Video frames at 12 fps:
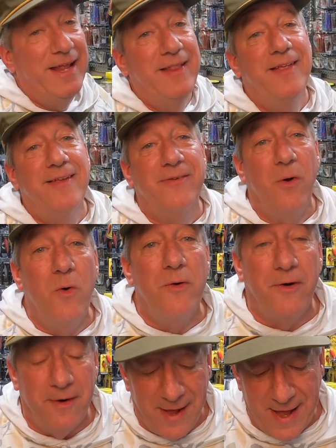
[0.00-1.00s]
this
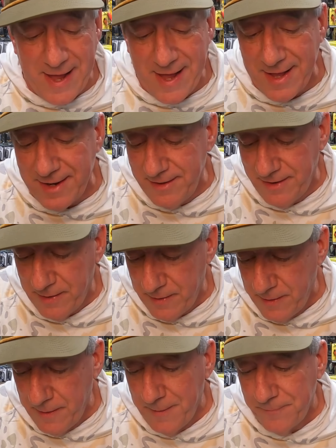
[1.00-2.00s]
order, I had
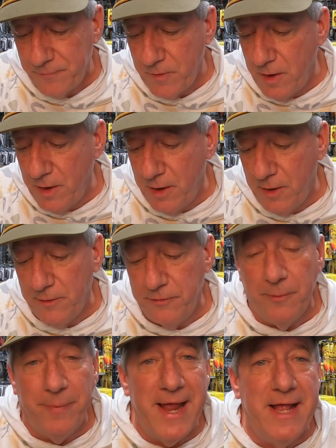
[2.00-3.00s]

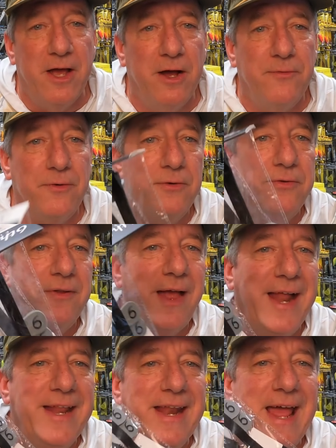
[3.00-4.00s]
the bait covers.
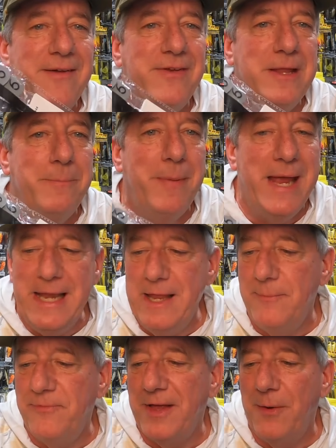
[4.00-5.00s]
I didn't have any
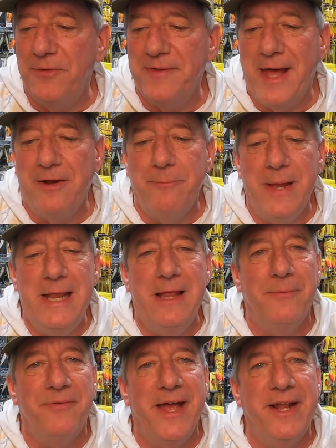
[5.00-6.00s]
mediums. I was out of
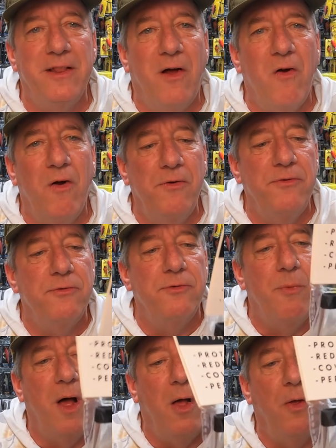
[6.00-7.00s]
mediums. I had large and
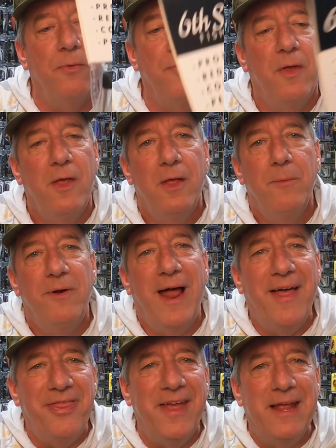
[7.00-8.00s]
smalls. But
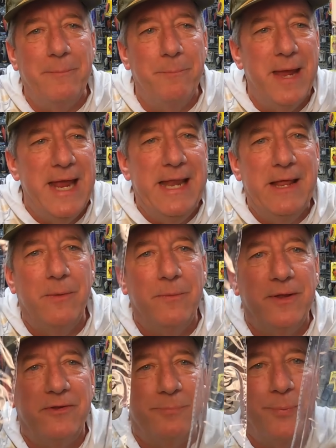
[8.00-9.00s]
I think medium
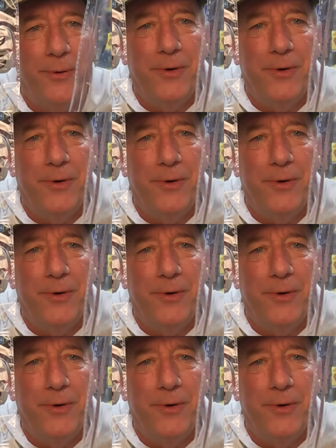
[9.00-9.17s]
is pretty